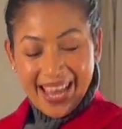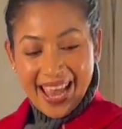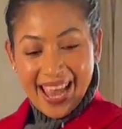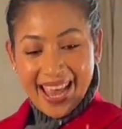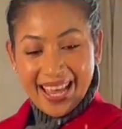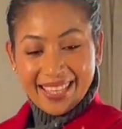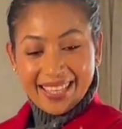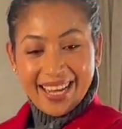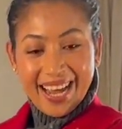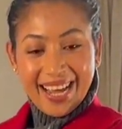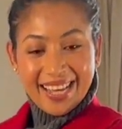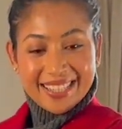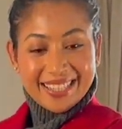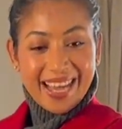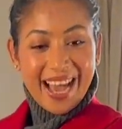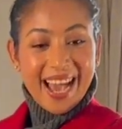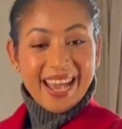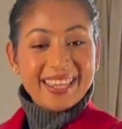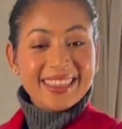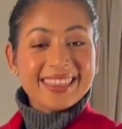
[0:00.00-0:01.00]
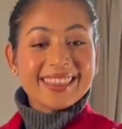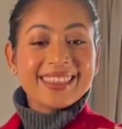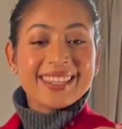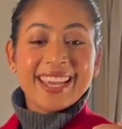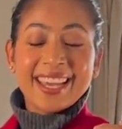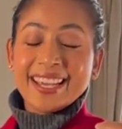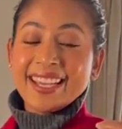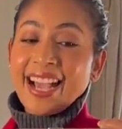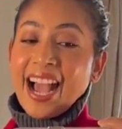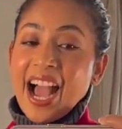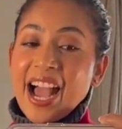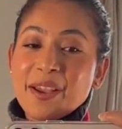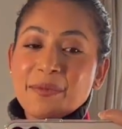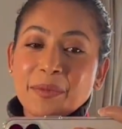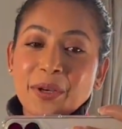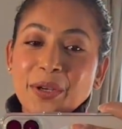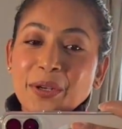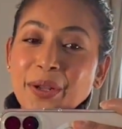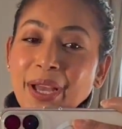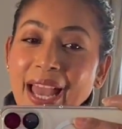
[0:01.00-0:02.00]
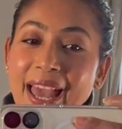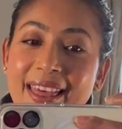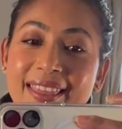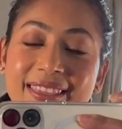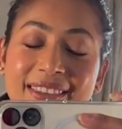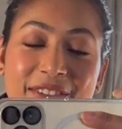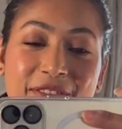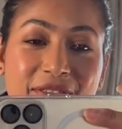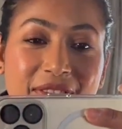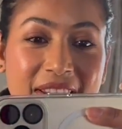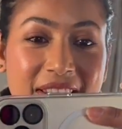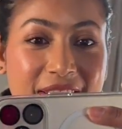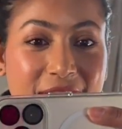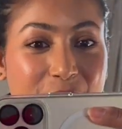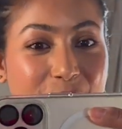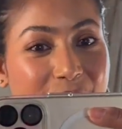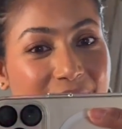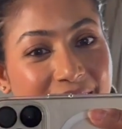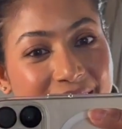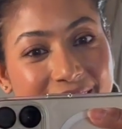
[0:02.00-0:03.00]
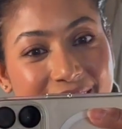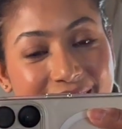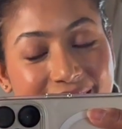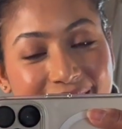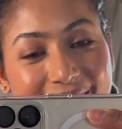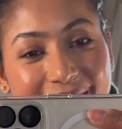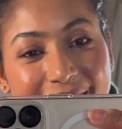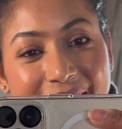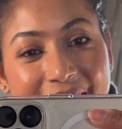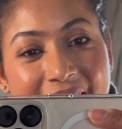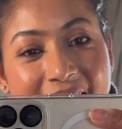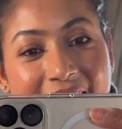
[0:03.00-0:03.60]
And guys, I think I'm going to end the video here.